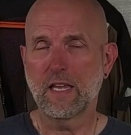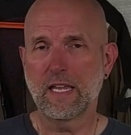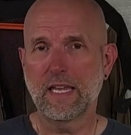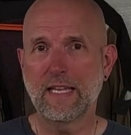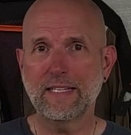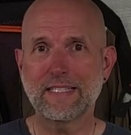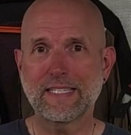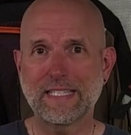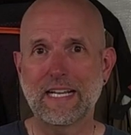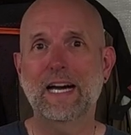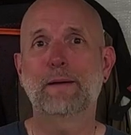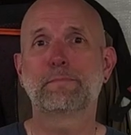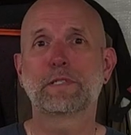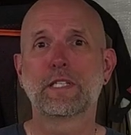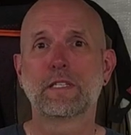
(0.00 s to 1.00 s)
it
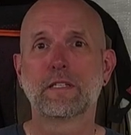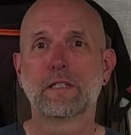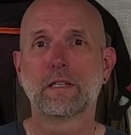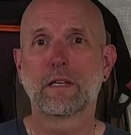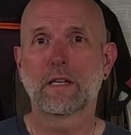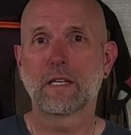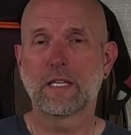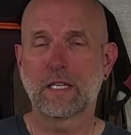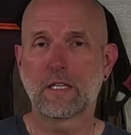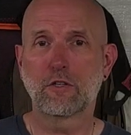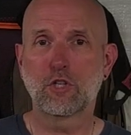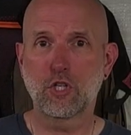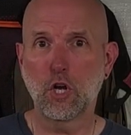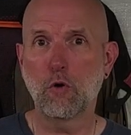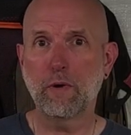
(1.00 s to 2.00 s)
stopped
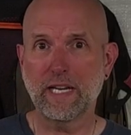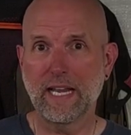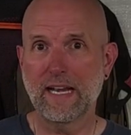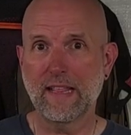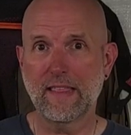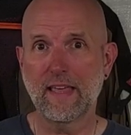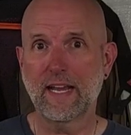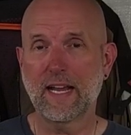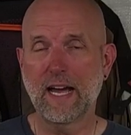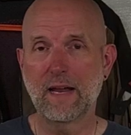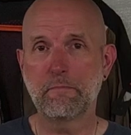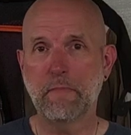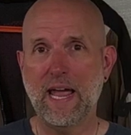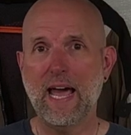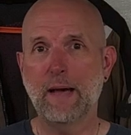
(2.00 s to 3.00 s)
showing anything
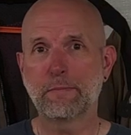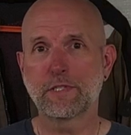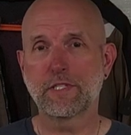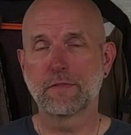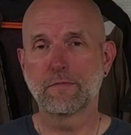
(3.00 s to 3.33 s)
on maps.